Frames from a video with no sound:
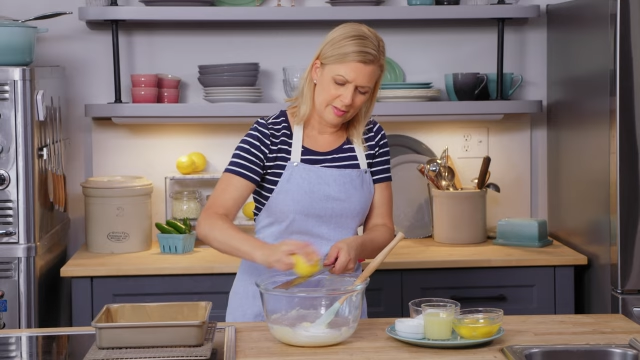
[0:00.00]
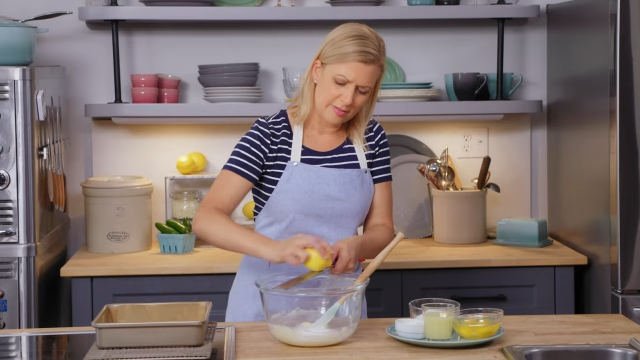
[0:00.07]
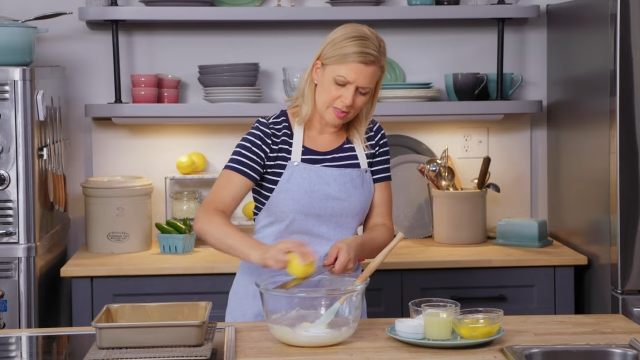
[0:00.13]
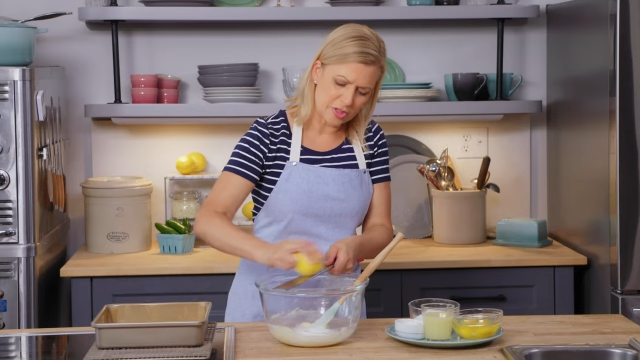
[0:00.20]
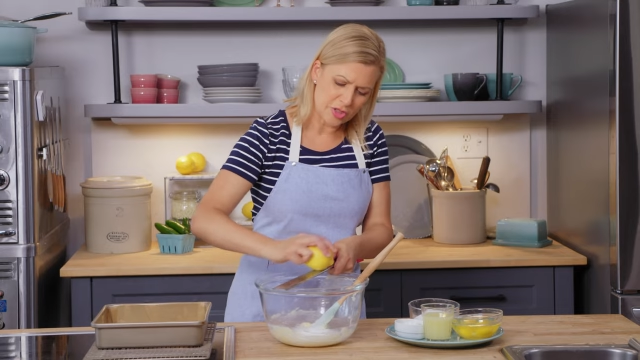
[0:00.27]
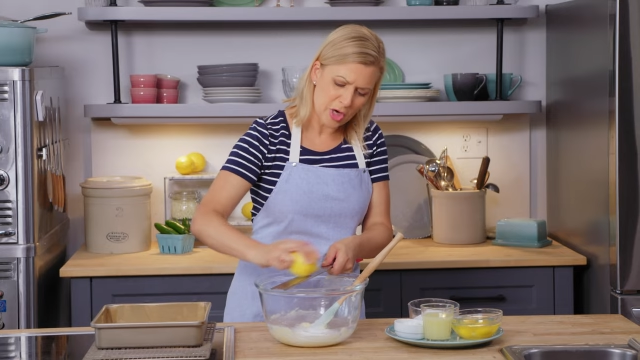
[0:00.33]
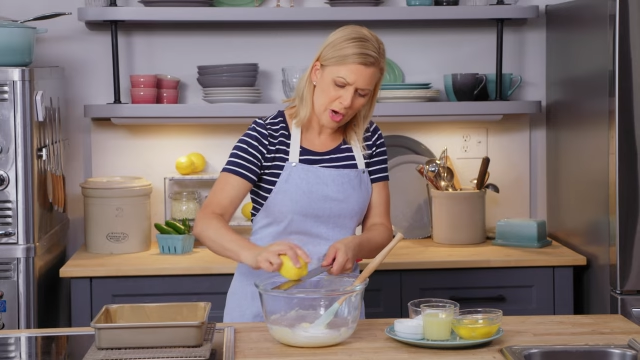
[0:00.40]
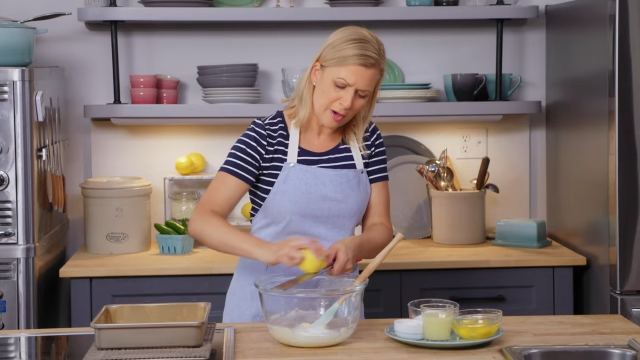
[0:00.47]
Now the
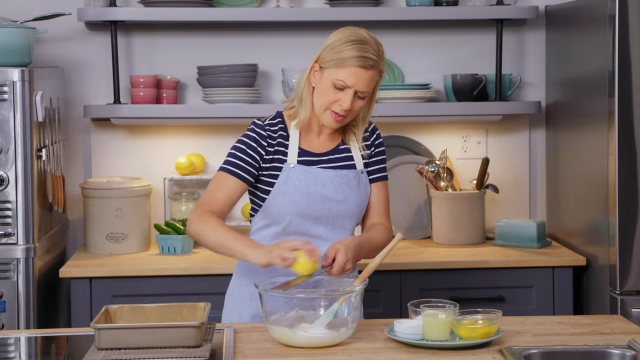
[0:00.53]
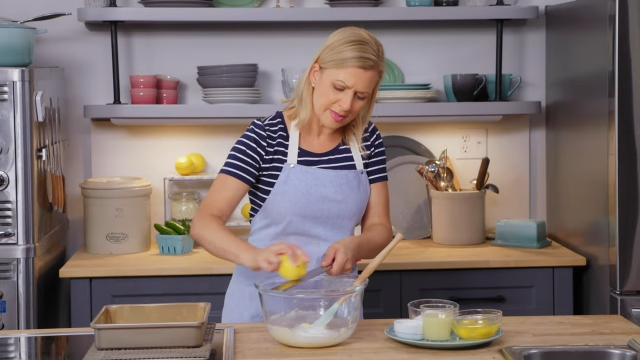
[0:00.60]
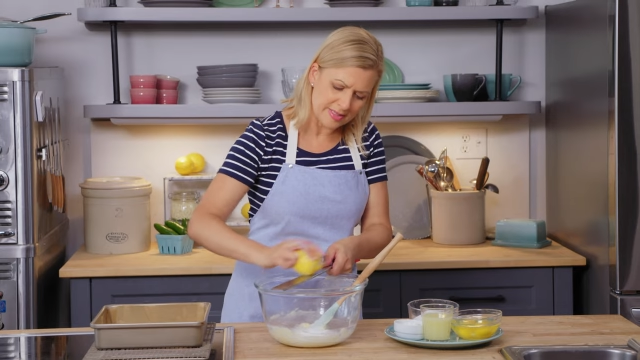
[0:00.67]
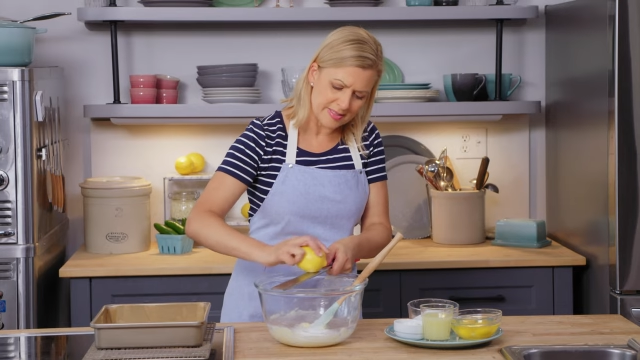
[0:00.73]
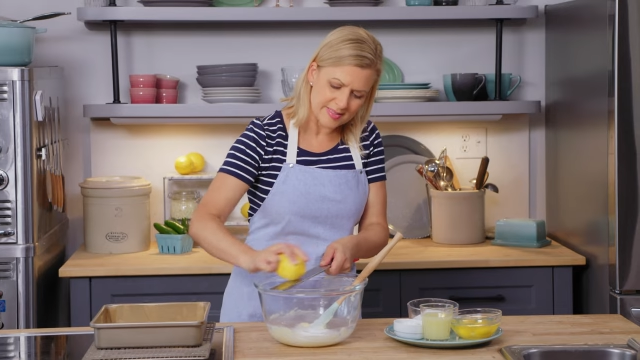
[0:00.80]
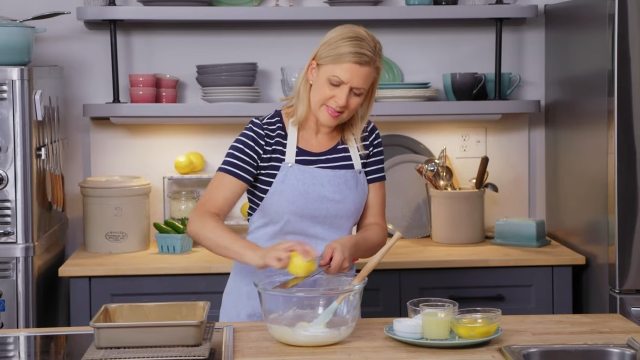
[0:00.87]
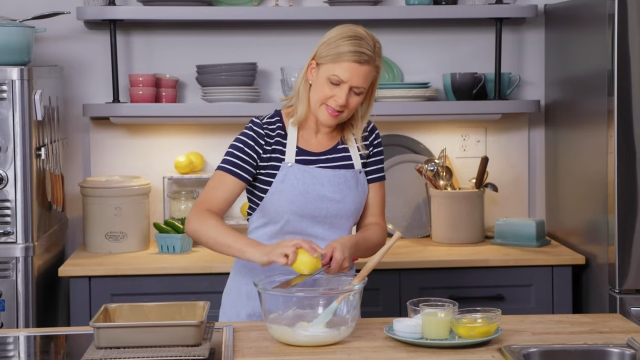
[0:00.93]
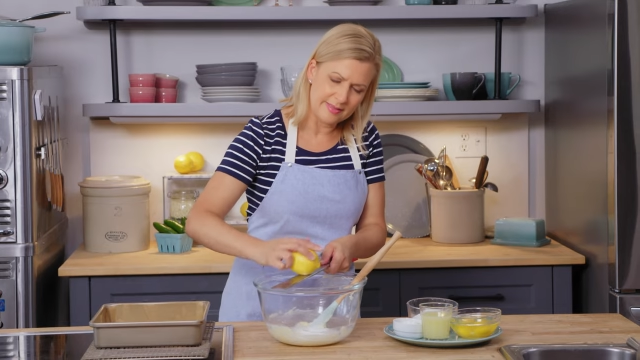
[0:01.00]

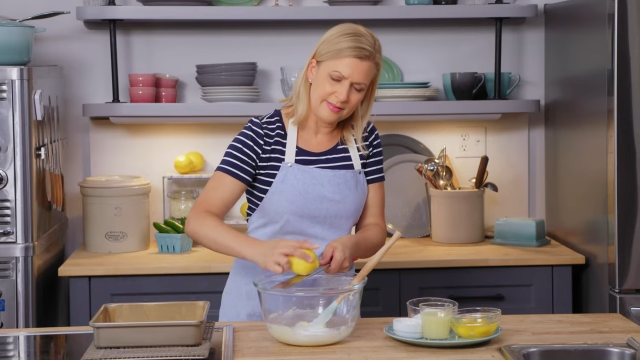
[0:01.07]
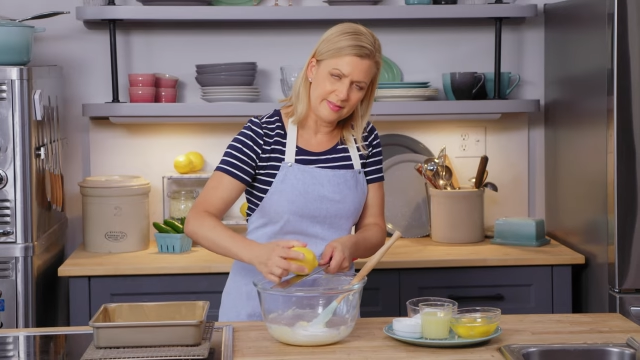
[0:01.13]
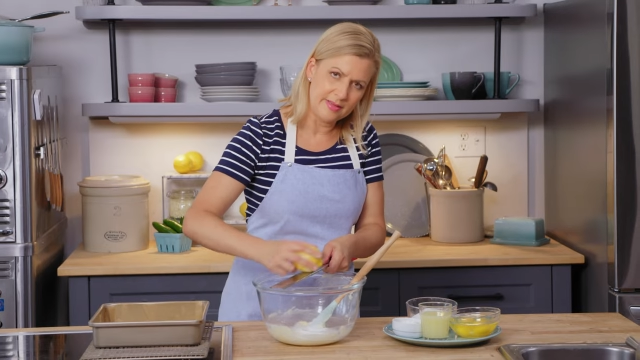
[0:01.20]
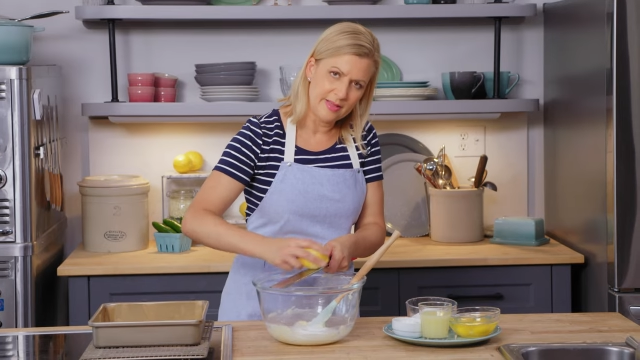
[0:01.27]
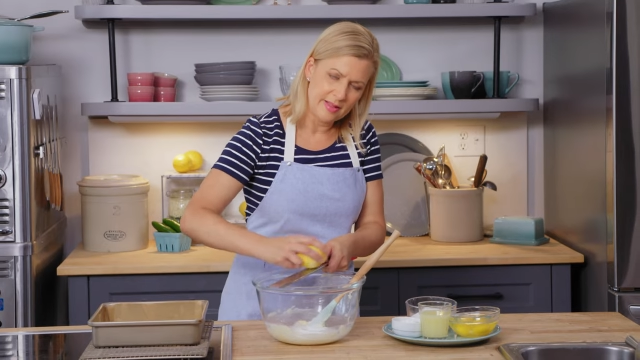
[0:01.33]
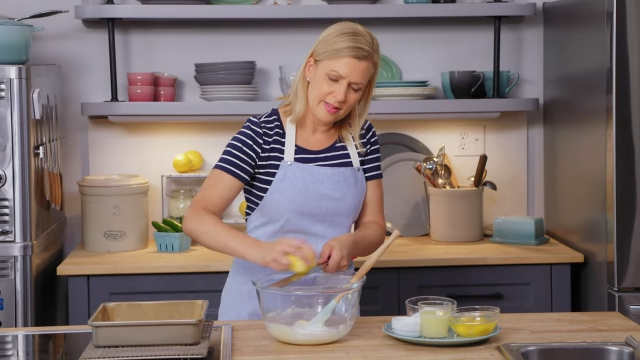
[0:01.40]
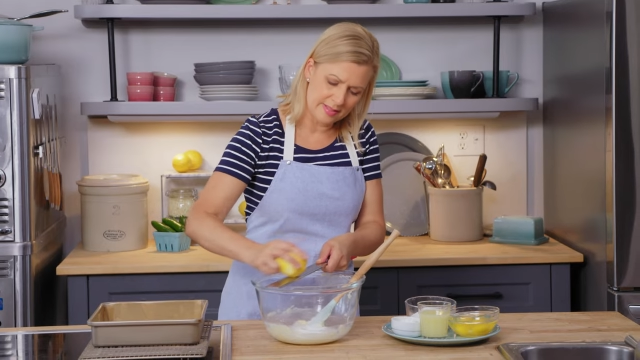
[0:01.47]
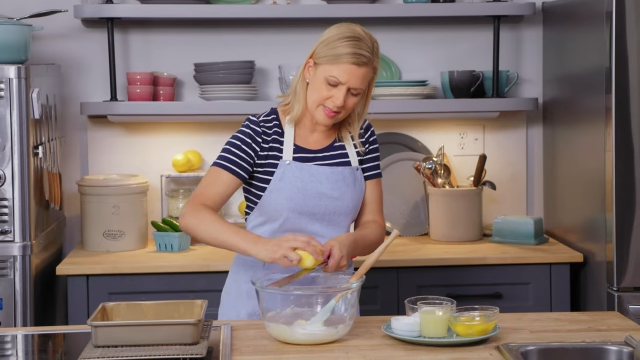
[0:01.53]
tartness in